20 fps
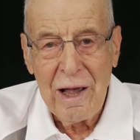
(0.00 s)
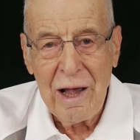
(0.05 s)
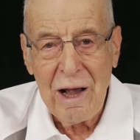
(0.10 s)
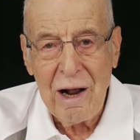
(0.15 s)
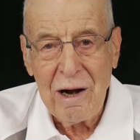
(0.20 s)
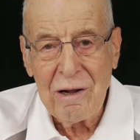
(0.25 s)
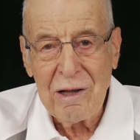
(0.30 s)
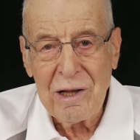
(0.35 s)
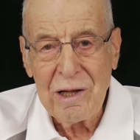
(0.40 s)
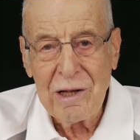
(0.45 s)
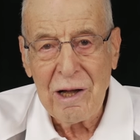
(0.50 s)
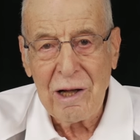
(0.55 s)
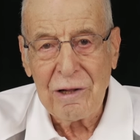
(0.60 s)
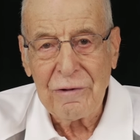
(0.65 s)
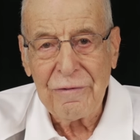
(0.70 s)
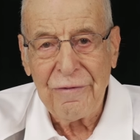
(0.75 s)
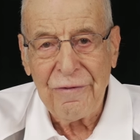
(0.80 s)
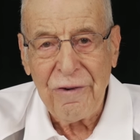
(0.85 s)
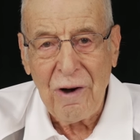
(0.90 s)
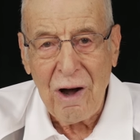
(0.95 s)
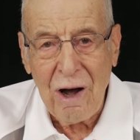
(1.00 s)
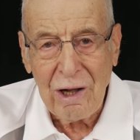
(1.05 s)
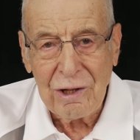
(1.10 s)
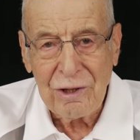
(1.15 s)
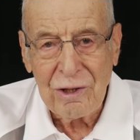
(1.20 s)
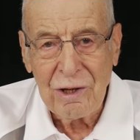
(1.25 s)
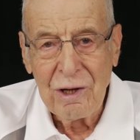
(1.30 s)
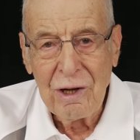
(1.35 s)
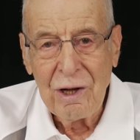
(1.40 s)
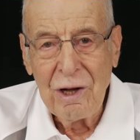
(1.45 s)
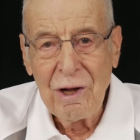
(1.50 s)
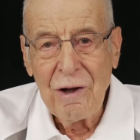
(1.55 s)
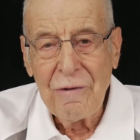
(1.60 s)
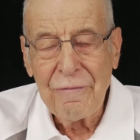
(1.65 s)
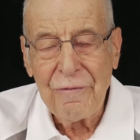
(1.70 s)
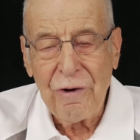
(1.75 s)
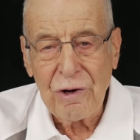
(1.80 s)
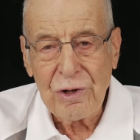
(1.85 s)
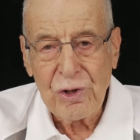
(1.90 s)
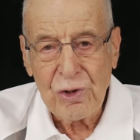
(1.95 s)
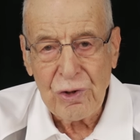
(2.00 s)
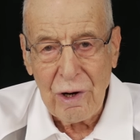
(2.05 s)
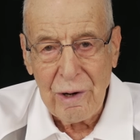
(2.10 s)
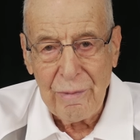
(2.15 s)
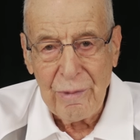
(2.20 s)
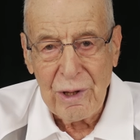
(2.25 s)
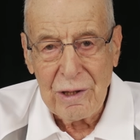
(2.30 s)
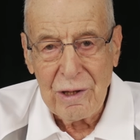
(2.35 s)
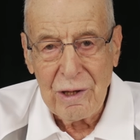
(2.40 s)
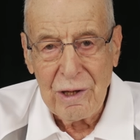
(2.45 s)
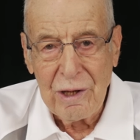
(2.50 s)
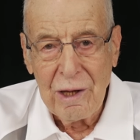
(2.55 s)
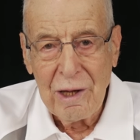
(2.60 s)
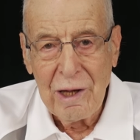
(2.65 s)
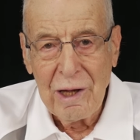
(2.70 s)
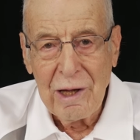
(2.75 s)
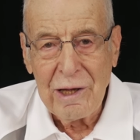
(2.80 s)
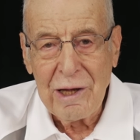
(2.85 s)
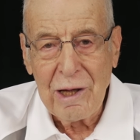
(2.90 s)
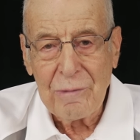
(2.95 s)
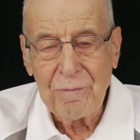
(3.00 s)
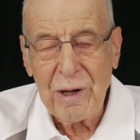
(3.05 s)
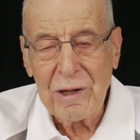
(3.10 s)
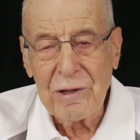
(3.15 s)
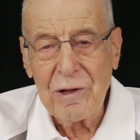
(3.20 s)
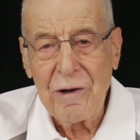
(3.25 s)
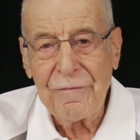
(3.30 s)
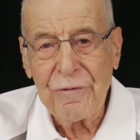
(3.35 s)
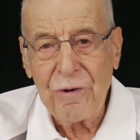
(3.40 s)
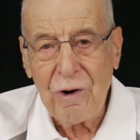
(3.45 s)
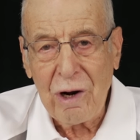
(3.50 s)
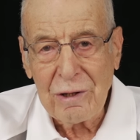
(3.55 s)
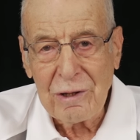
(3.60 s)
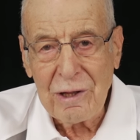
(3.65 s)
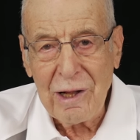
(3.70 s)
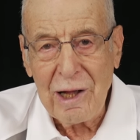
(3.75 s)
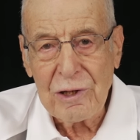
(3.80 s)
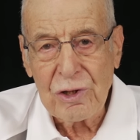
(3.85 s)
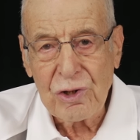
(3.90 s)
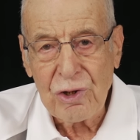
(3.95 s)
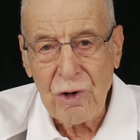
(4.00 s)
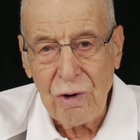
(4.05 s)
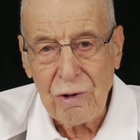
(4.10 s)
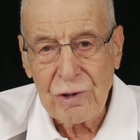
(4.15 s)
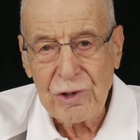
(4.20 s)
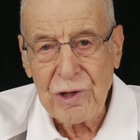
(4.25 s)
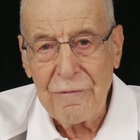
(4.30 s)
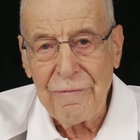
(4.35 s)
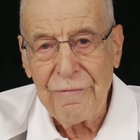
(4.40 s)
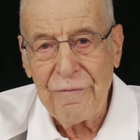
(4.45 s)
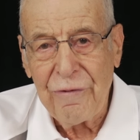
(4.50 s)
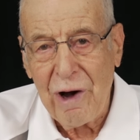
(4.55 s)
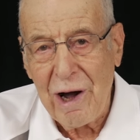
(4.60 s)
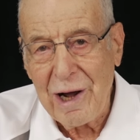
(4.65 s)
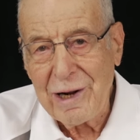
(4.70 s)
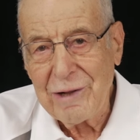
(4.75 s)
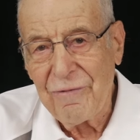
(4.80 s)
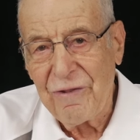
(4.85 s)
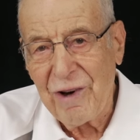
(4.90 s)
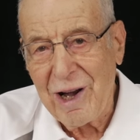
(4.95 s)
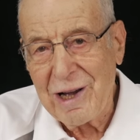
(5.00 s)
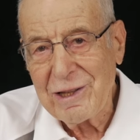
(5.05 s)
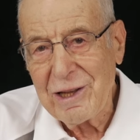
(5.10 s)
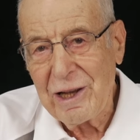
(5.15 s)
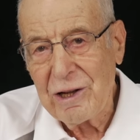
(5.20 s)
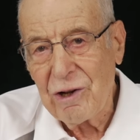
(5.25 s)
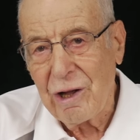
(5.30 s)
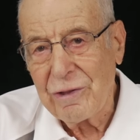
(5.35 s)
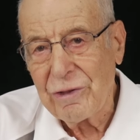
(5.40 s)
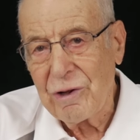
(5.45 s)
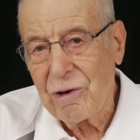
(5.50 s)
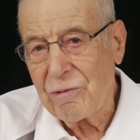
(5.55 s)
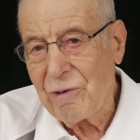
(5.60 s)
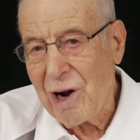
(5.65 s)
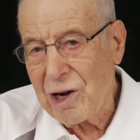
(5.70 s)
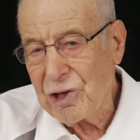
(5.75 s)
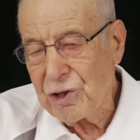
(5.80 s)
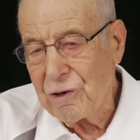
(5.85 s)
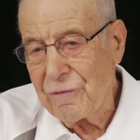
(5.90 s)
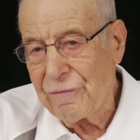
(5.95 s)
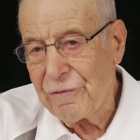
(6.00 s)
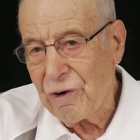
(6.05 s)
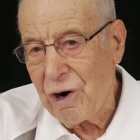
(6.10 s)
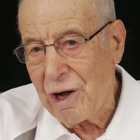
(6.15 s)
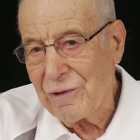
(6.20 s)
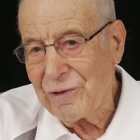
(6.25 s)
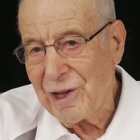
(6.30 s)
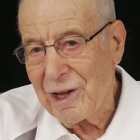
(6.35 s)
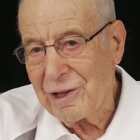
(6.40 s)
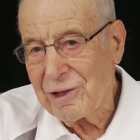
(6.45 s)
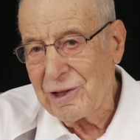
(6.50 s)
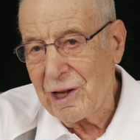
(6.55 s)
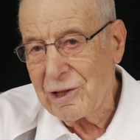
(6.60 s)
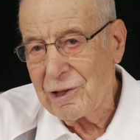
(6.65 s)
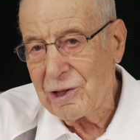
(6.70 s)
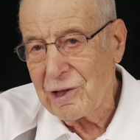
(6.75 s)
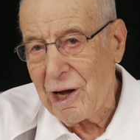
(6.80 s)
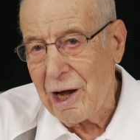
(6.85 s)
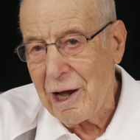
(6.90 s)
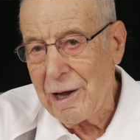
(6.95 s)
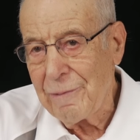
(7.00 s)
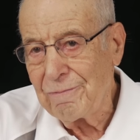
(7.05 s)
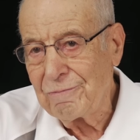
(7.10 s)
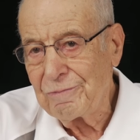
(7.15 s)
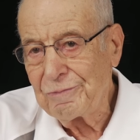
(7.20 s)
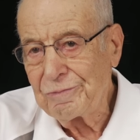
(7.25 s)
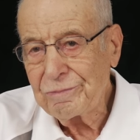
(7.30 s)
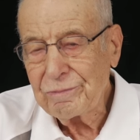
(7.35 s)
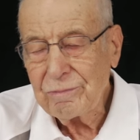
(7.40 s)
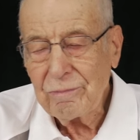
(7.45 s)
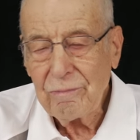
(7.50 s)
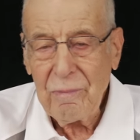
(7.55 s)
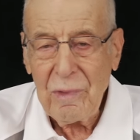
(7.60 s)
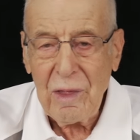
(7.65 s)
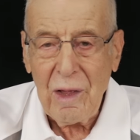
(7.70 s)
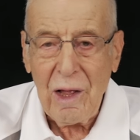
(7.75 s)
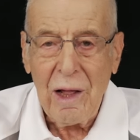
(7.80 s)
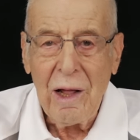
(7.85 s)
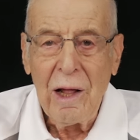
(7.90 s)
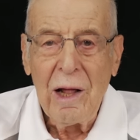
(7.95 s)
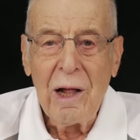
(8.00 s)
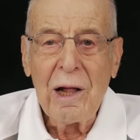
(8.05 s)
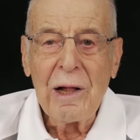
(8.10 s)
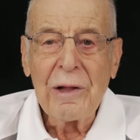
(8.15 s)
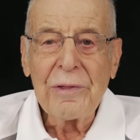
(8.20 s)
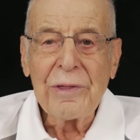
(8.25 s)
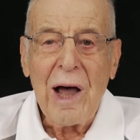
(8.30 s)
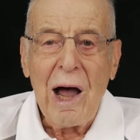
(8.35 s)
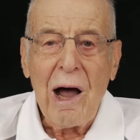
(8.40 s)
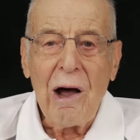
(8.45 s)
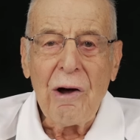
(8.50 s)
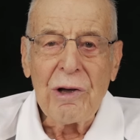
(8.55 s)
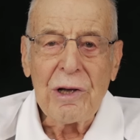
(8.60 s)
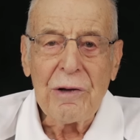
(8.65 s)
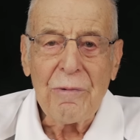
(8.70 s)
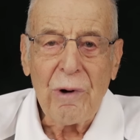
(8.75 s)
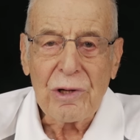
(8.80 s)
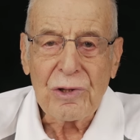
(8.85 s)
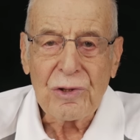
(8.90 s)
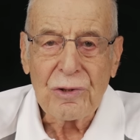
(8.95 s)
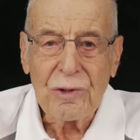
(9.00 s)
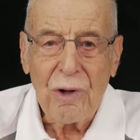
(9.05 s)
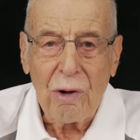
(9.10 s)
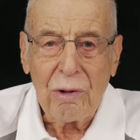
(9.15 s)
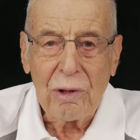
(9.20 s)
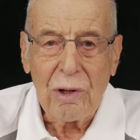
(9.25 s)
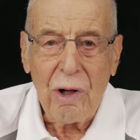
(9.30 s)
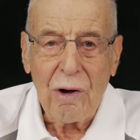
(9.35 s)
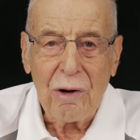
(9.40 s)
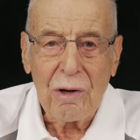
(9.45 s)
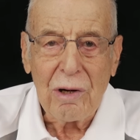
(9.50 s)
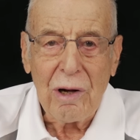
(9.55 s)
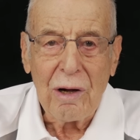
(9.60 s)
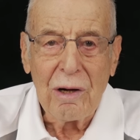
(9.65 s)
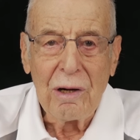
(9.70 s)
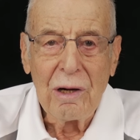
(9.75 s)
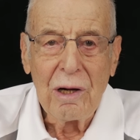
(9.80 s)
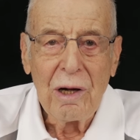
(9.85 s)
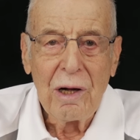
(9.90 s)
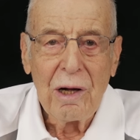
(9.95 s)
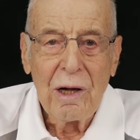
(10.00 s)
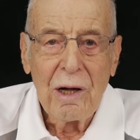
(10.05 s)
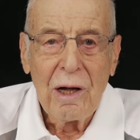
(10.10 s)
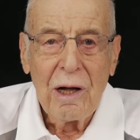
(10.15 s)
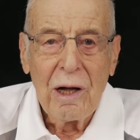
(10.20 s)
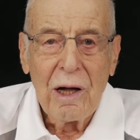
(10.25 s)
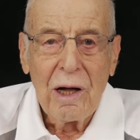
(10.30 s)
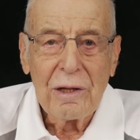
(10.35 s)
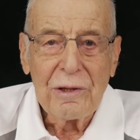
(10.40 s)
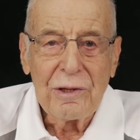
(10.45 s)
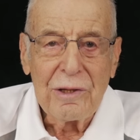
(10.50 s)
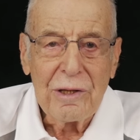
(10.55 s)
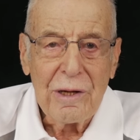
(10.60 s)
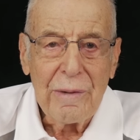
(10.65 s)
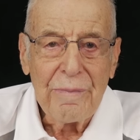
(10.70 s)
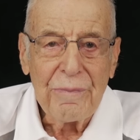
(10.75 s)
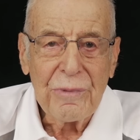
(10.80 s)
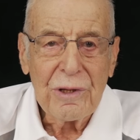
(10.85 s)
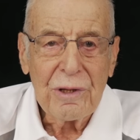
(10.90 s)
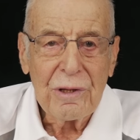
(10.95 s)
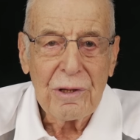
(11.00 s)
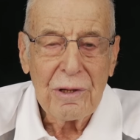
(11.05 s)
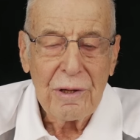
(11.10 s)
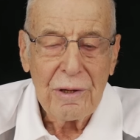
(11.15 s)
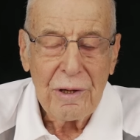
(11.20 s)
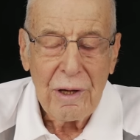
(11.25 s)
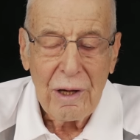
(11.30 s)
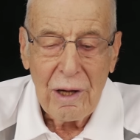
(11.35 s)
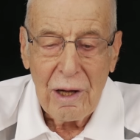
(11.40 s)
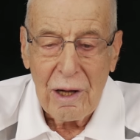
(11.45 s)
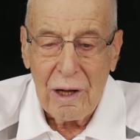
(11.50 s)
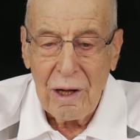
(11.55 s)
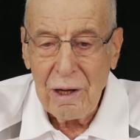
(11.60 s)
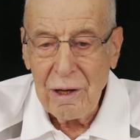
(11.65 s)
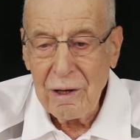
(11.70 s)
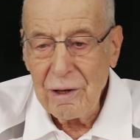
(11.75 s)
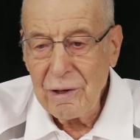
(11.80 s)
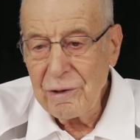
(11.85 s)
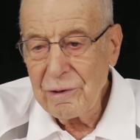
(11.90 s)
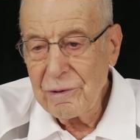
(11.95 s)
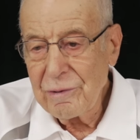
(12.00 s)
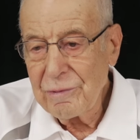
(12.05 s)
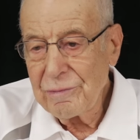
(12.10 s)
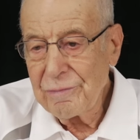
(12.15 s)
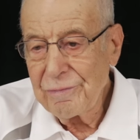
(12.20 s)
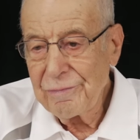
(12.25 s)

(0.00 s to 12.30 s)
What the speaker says: Here he had fought for Germany. He had been a frontline soldier fighting on the Russian front at that time. Now he was no longer deemed worthy